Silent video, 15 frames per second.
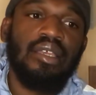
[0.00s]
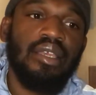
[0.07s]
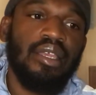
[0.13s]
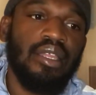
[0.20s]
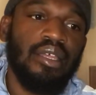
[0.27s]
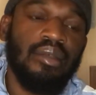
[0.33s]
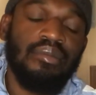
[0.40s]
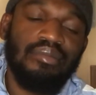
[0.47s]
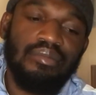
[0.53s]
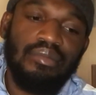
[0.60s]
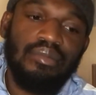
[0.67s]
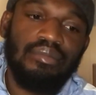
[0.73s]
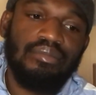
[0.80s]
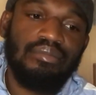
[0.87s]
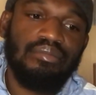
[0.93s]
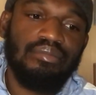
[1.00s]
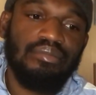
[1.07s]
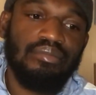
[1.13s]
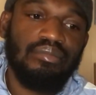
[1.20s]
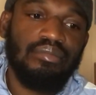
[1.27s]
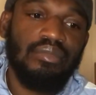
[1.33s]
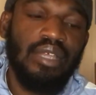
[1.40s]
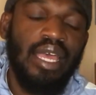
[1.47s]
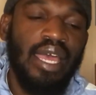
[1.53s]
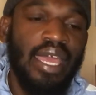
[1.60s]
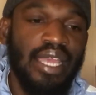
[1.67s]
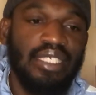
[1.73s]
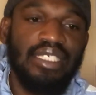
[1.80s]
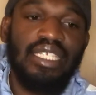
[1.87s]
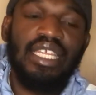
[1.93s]
And I
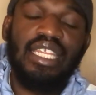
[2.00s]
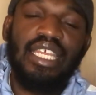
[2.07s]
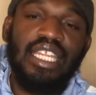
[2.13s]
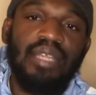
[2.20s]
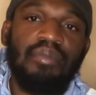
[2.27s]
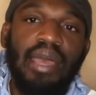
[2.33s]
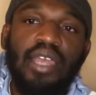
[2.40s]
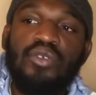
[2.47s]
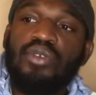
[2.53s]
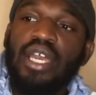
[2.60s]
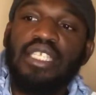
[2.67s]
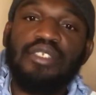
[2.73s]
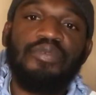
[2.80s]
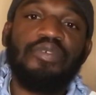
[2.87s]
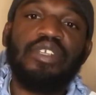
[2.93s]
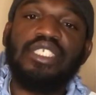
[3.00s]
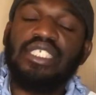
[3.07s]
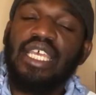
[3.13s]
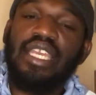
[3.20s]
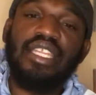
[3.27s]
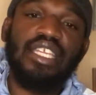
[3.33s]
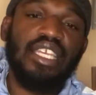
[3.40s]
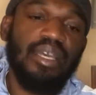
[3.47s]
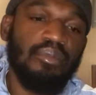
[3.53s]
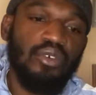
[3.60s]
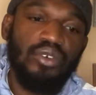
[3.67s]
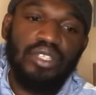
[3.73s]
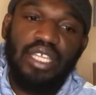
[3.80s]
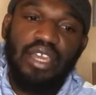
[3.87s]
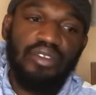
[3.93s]
ask again that anybody who has a free second to come
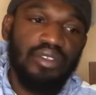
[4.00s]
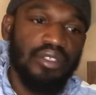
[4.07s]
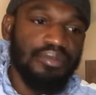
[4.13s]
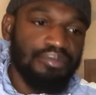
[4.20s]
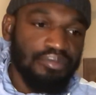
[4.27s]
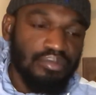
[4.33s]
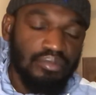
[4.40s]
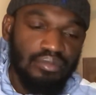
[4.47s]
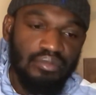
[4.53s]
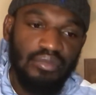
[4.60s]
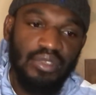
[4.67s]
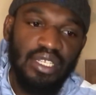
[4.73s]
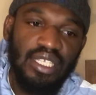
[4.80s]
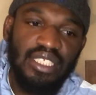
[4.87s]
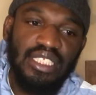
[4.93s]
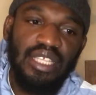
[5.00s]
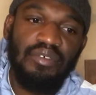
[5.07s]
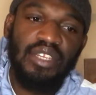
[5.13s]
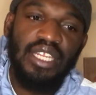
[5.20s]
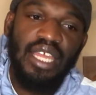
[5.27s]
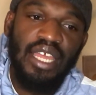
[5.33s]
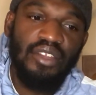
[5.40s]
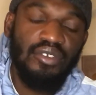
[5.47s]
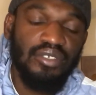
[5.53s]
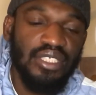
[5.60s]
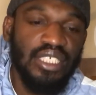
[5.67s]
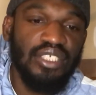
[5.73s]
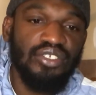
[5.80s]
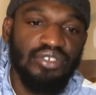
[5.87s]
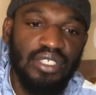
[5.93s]
on down to 79 North
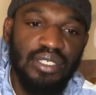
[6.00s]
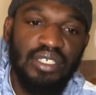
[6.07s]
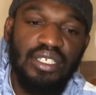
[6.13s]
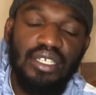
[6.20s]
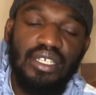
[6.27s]
6th Street